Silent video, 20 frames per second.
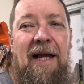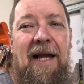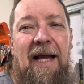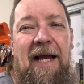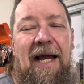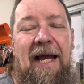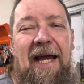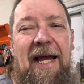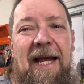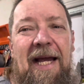
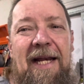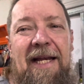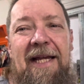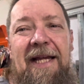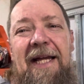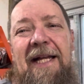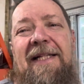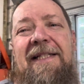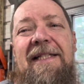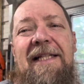And
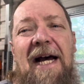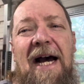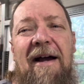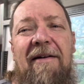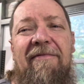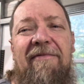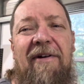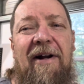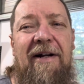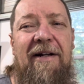it's
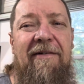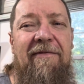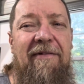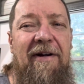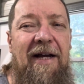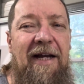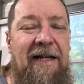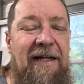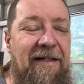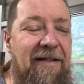not running
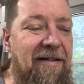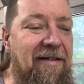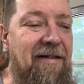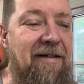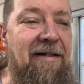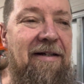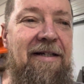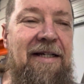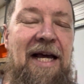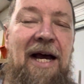right.
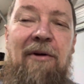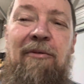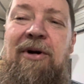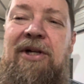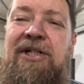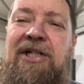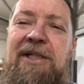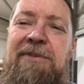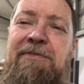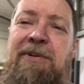Now, we
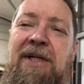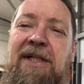just put